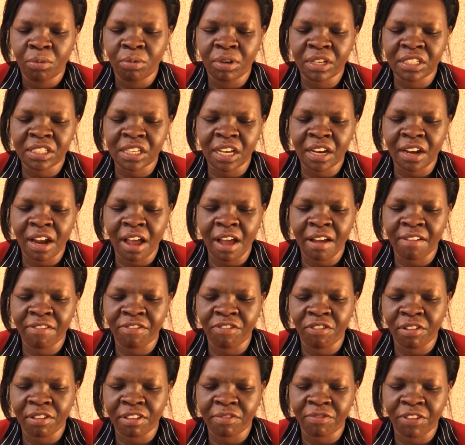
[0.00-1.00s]
We shall
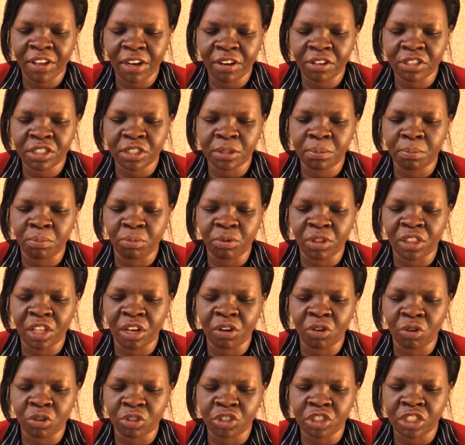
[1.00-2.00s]
have fellowship with
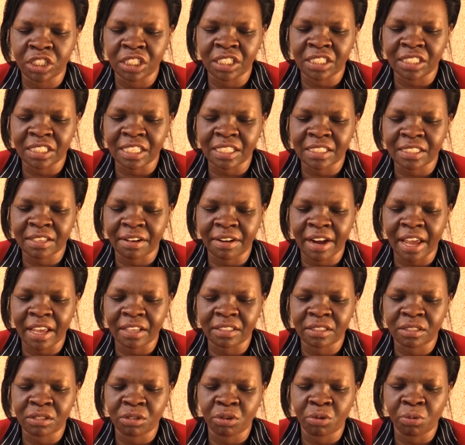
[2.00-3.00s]
the Lord Jesus
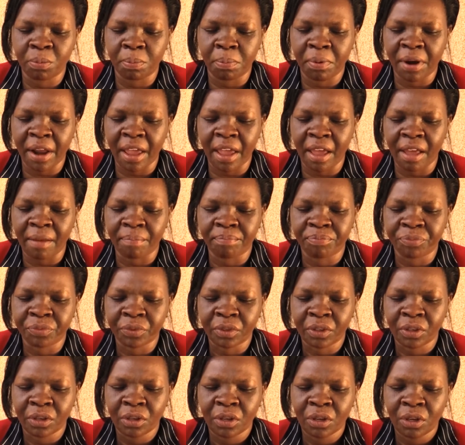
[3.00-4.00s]
Christ through prayer,
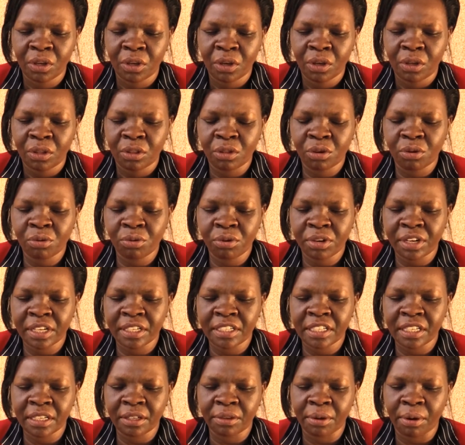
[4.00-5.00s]
through
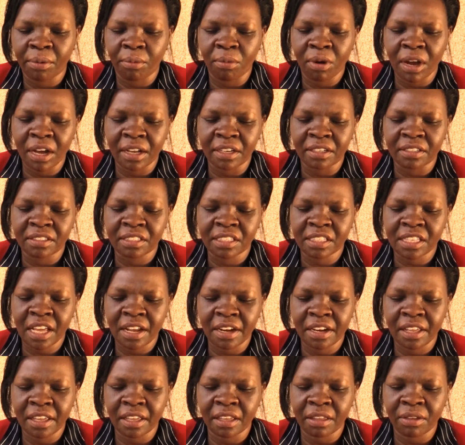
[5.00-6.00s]
reading your word,
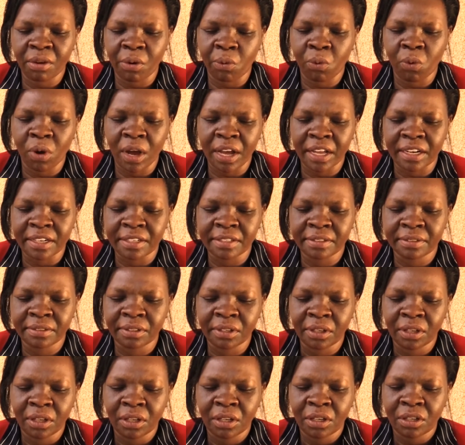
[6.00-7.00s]
studying your word,
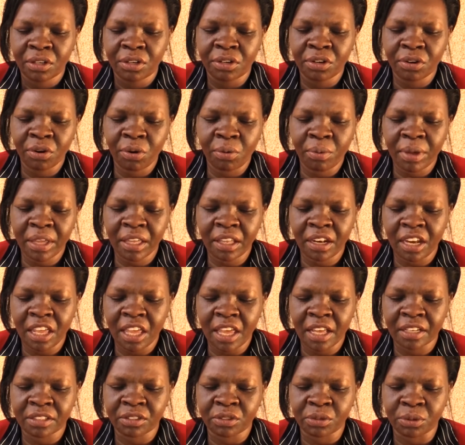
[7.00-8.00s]
drawing
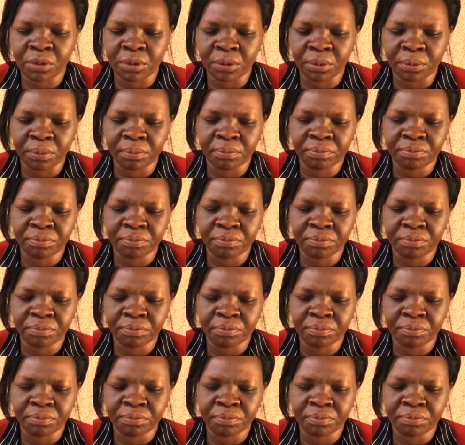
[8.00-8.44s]
near to you,